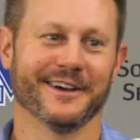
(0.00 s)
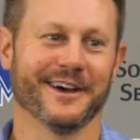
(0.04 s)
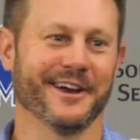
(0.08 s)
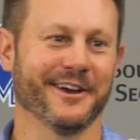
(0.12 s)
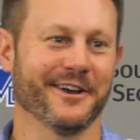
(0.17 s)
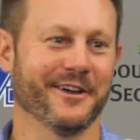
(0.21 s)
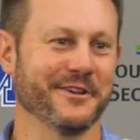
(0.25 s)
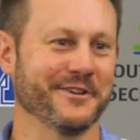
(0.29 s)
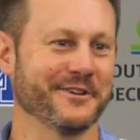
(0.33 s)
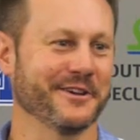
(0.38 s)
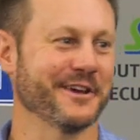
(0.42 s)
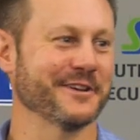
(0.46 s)
I
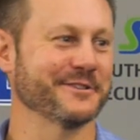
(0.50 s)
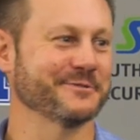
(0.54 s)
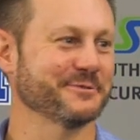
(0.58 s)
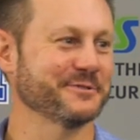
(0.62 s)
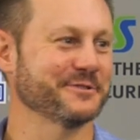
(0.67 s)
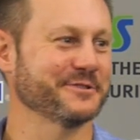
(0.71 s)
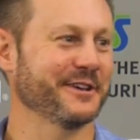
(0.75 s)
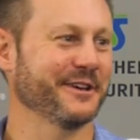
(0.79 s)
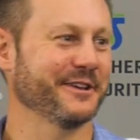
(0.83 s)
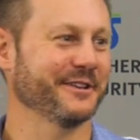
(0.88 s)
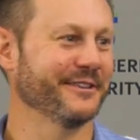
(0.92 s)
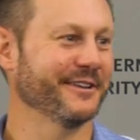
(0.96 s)
know you guys will
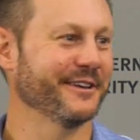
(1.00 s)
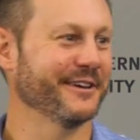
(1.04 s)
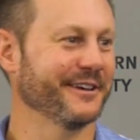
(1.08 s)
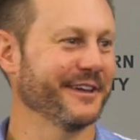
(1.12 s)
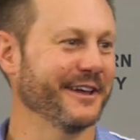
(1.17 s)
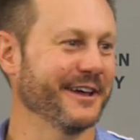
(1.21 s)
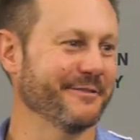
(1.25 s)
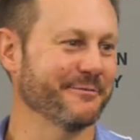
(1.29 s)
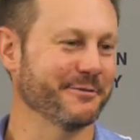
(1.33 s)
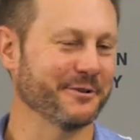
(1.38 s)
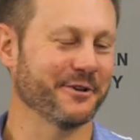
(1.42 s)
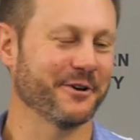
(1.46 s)
say
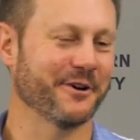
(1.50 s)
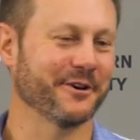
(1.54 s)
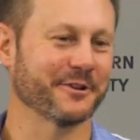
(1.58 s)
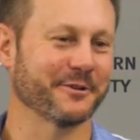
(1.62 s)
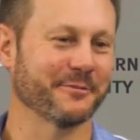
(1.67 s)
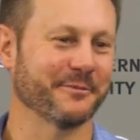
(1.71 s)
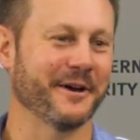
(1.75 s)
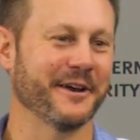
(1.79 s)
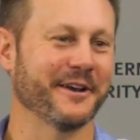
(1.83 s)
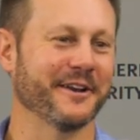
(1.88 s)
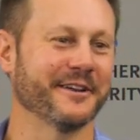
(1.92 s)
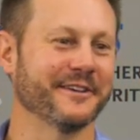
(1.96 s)
again. We
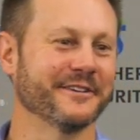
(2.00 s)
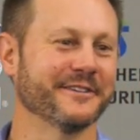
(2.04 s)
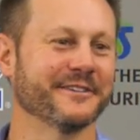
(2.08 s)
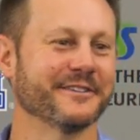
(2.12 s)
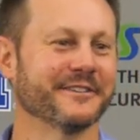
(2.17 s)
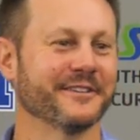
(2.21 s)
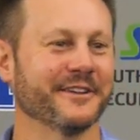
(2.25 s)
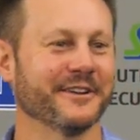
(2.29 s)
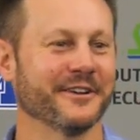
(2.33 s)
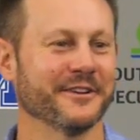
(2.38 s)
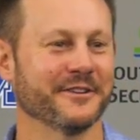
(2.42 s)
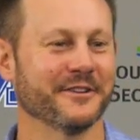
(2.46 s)
talked about it.
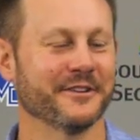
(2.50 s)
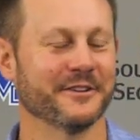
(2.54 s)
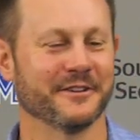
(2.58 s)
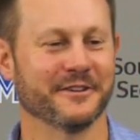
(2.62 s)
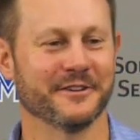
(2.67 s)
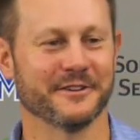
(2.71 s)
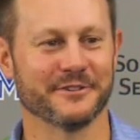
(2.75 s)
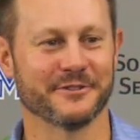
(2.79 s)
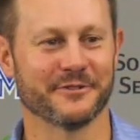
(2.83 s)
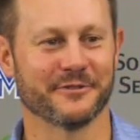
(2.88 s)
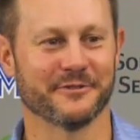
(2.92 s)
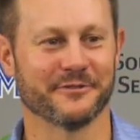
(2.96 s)
You know, the,
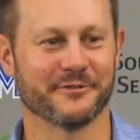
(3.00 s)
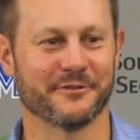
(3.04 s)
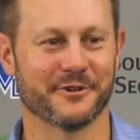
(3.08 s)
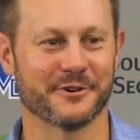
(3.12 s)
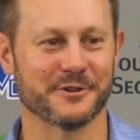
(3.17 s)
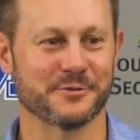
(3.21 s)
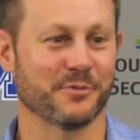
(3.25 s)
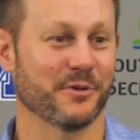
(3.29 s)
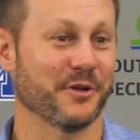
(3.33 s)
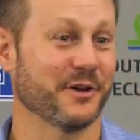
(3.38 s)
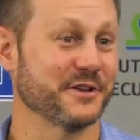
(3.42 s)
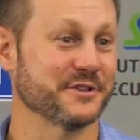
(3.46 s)
this
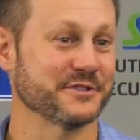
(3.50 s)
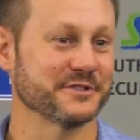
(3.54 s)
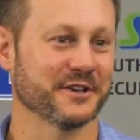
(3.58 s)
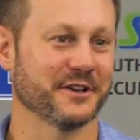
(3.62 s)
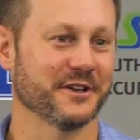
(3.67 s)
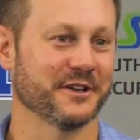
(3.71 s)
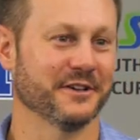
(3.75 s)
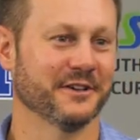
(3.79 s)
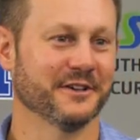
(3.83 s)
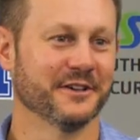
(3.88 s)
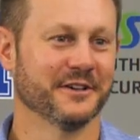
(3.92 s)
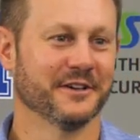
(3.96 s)
first play is
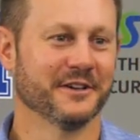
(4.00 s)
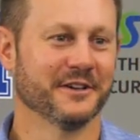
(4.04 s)
a